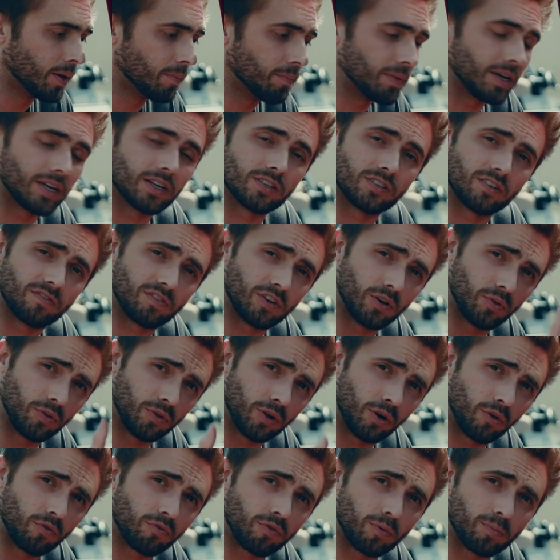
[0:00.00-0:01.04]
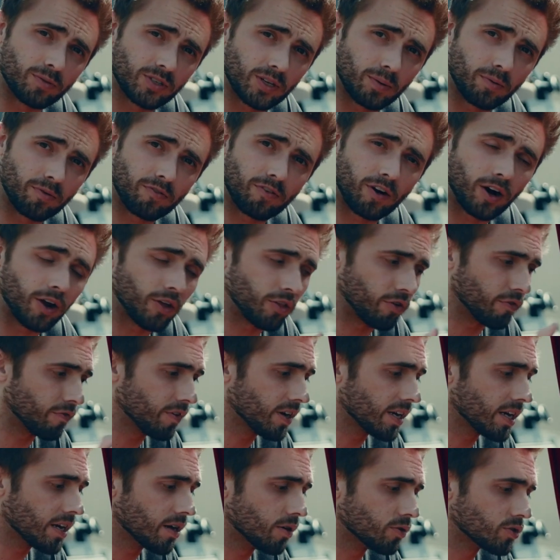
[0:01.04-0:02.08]
because if you'll know from some of our other
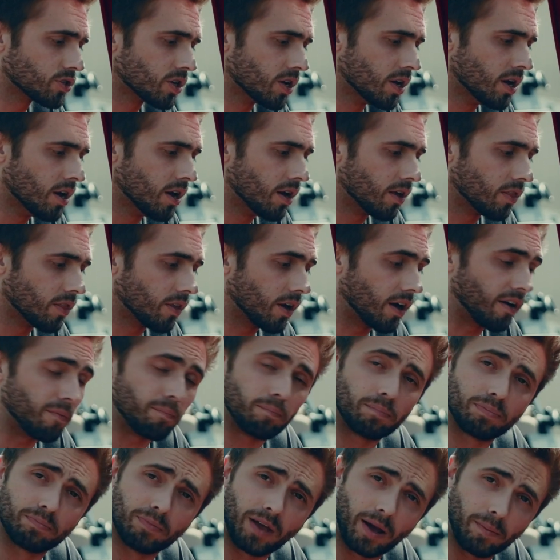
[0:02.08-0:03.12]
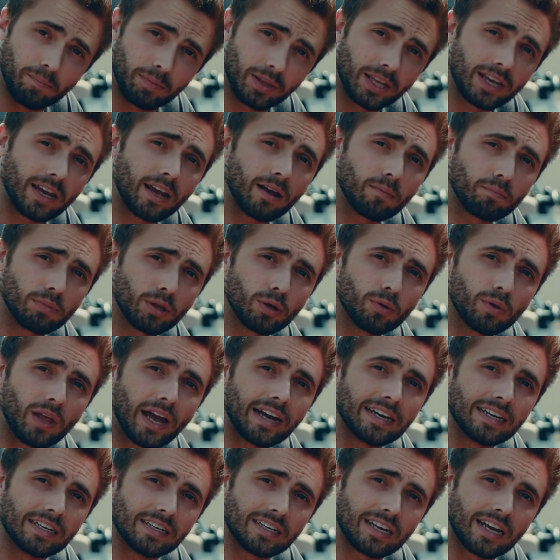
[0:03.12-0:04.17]
videos, a blinking blue
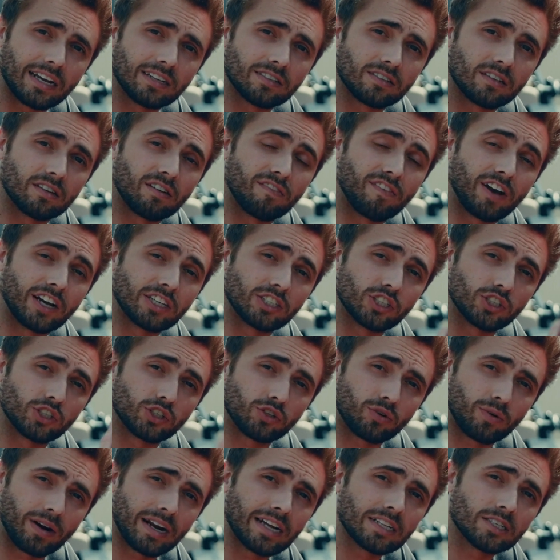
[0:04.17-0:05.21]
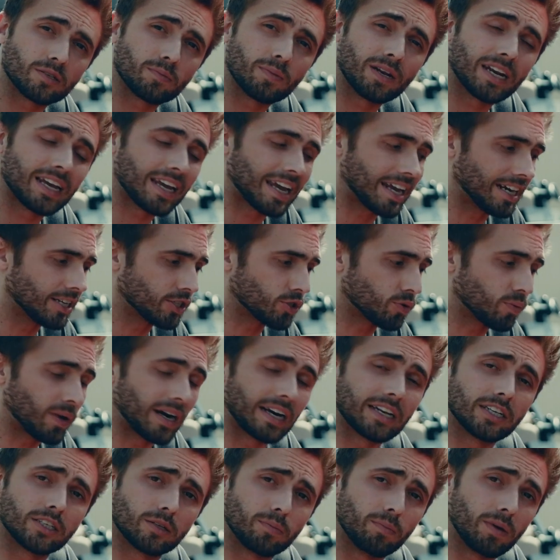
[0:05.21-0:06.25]
light indicates the device is transmitting and it's
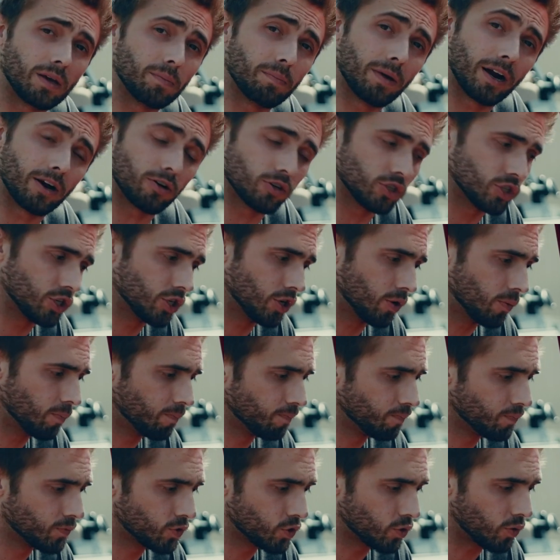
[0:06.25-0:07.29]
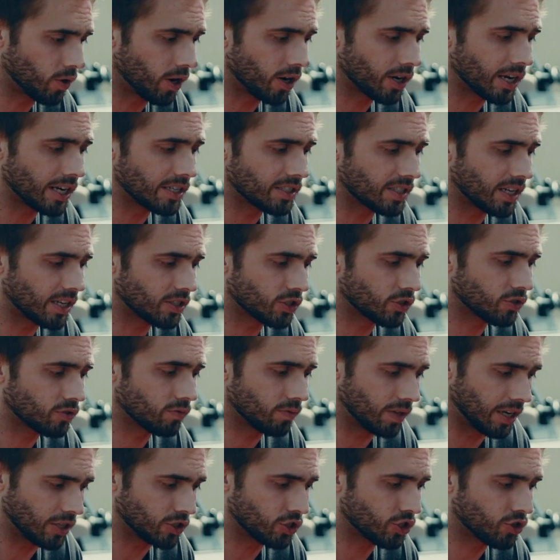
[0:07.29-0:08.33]
ready to be paired to. So in our case,
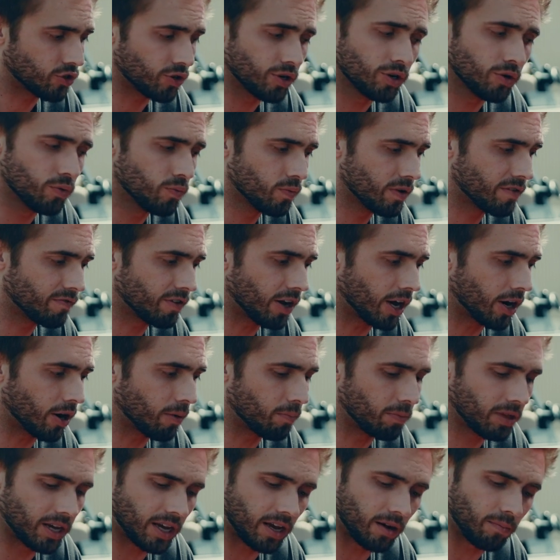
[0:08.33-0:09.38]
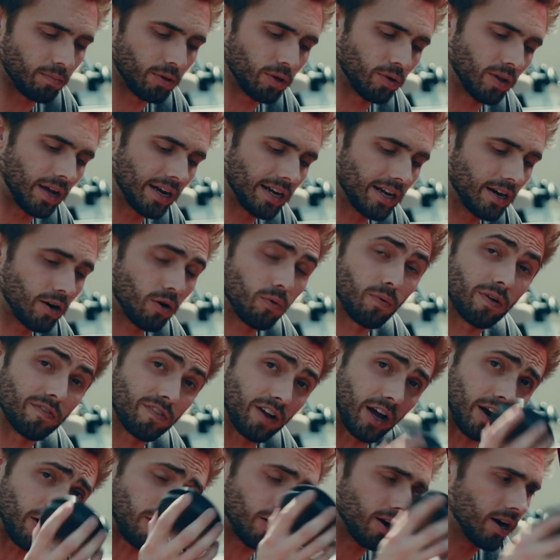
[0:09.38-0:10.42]
that's true. We've got our blinking blue light here, we've
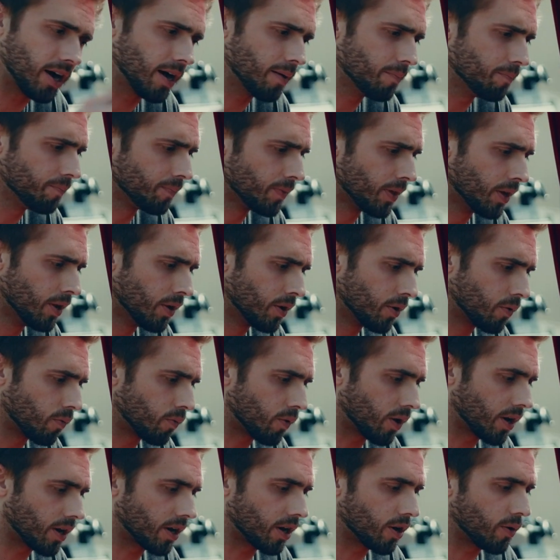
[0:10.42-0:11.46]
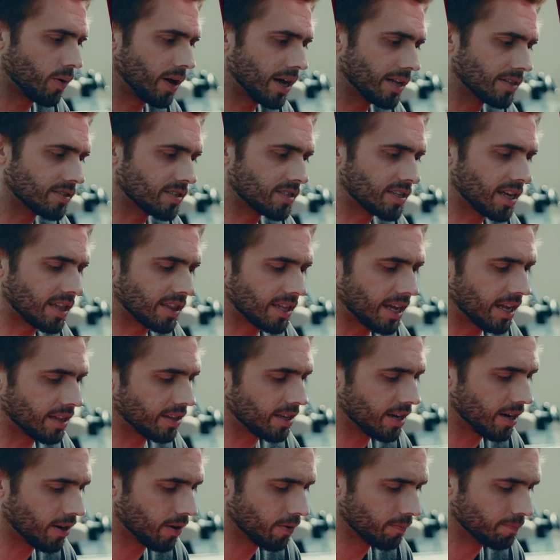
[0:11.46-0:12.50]
got our hub. We're gonna go ahead and set that
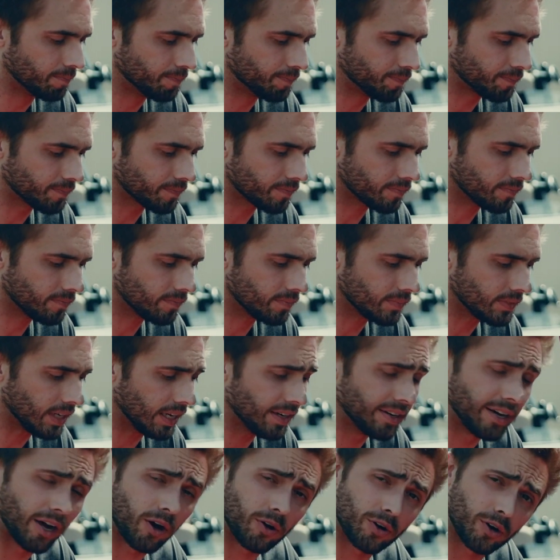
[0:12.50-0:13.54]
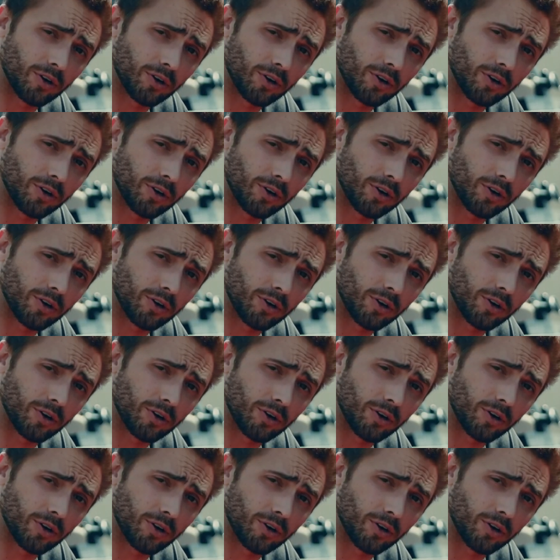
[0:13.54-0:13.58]
there. Now on